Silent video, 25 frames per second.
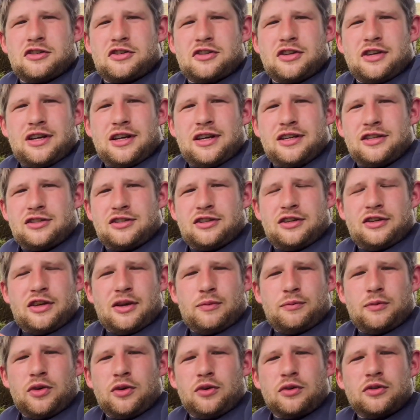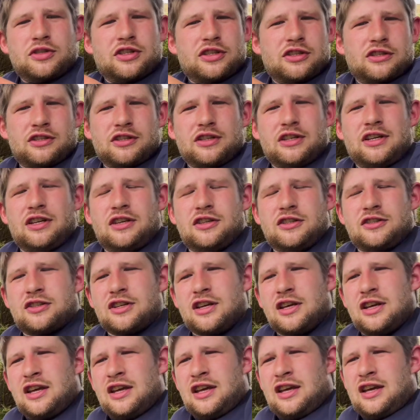she likes to nip noses and ears,
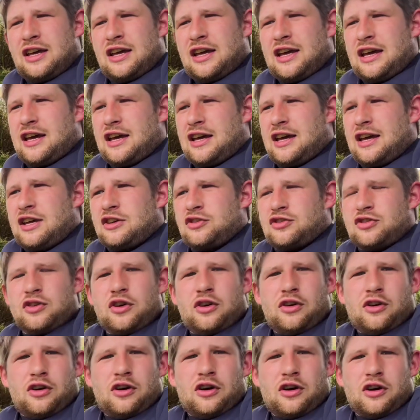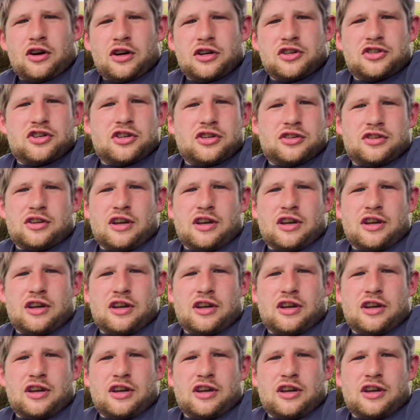It's not hard.